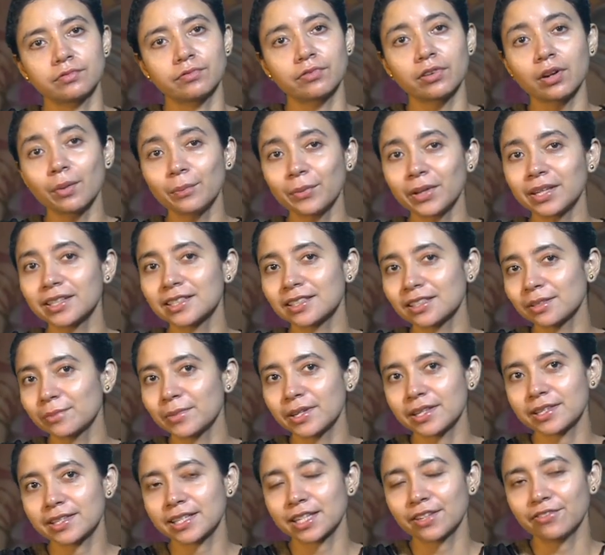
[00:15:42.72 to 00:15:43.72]
from the
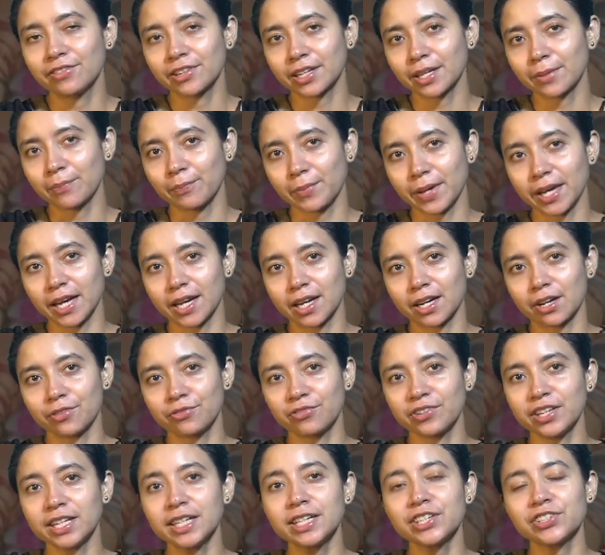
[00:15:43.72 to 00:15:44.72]
term itself, we can make
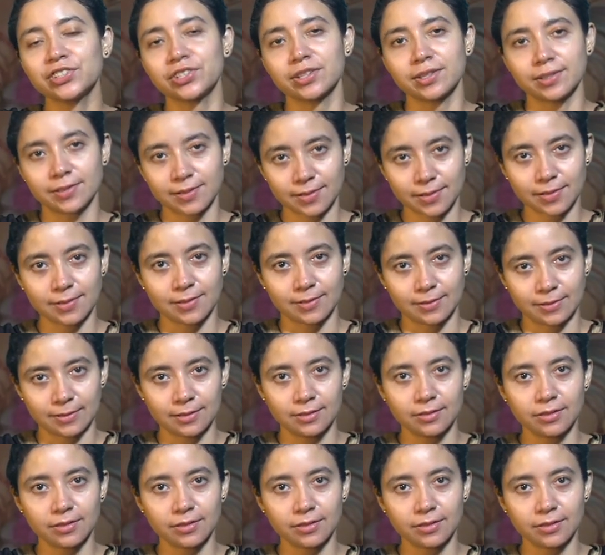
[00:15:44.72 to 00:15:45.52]
a religious.